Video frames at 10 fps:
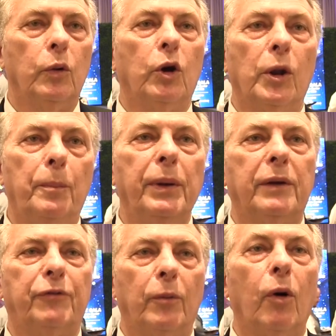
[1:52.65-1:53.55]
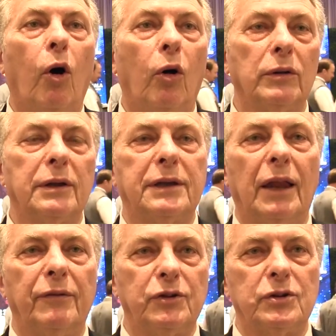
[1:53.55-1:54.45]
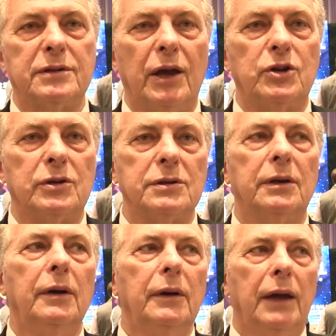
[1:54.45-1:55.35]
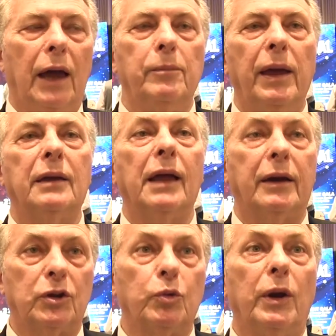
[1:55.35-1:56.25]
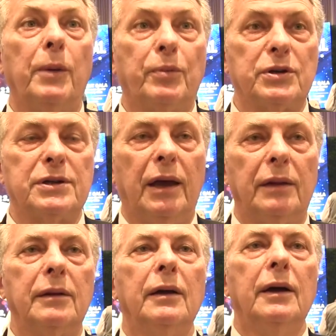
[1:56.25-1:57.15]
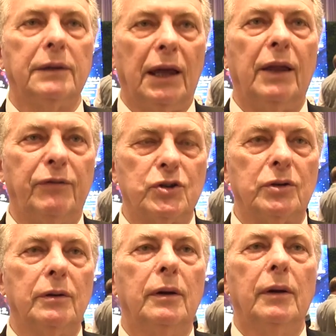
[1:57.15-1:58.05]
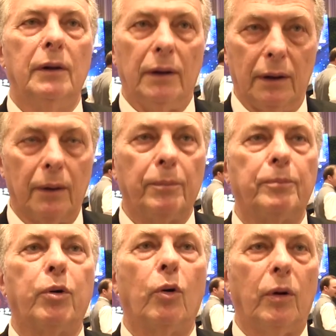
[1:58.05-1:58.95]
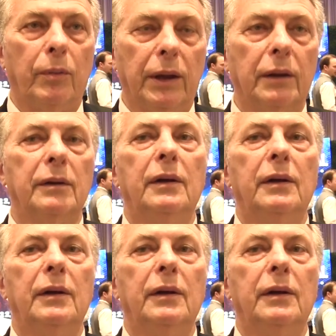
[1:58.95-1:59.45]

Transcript: We're going to pick from all the television stations and make like a 20% television programming.